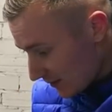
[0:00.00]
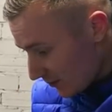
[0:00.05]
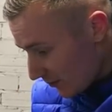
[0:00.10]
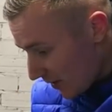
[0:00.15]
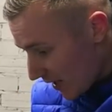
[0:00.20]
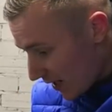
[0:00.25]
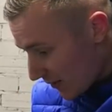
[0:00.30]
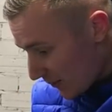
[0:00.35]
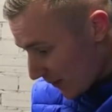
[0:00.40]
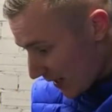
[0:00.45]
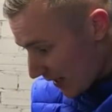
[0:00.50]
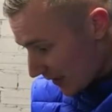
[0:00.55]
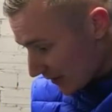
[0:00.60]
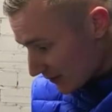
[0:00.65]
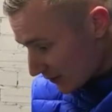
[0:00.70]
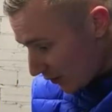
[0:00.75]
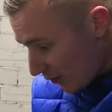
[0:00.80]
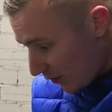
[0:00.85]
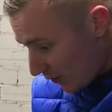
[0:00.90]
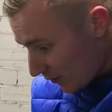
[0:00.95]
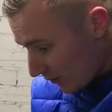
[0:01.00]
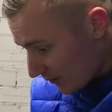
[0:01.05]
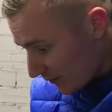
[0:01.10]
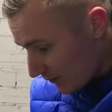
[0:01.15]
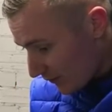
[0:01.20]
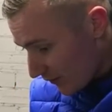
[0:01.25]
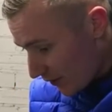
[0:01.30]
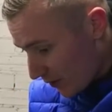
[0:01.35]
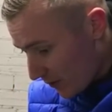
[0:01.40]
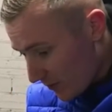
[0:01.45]
my parts haul
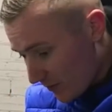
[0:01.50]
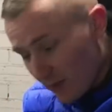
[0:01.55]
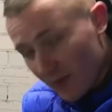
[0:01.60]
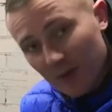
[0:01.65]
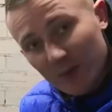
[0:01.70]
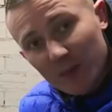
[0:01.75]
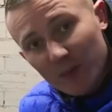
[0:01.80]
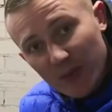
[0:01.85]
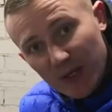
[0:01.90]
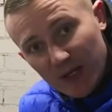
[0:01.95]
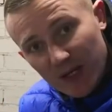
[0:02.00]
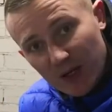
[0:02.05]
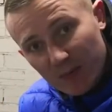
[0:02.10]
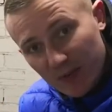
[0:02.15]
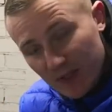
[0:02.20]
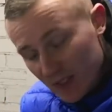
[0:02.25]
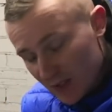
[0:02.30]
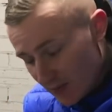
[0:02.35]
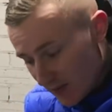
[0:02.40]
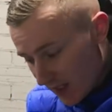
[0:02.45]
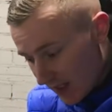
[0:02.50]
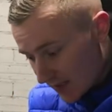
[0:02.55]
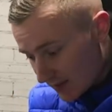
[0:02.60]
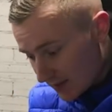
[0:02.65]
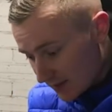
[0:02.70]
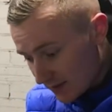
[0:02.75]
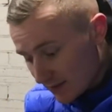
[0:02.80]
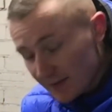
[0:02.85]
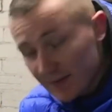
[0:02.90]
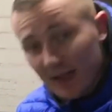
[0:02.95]
from P&L Mini Spares.